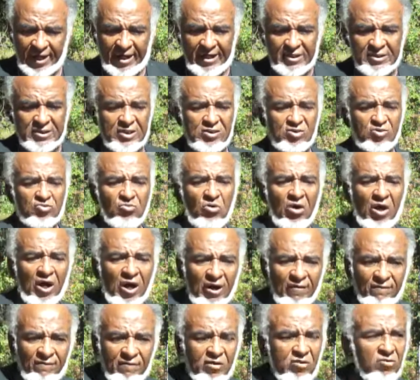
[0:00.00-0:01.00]
Is it so
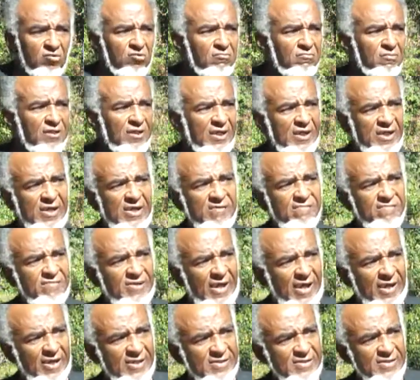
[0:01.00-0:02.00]
hard for you to
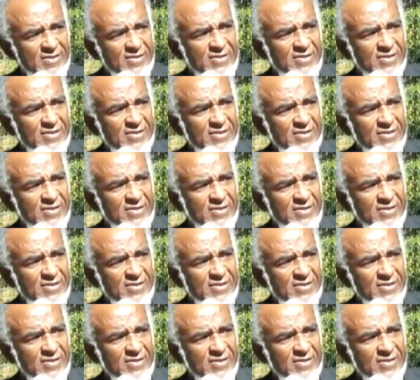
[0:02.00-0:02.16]
believe that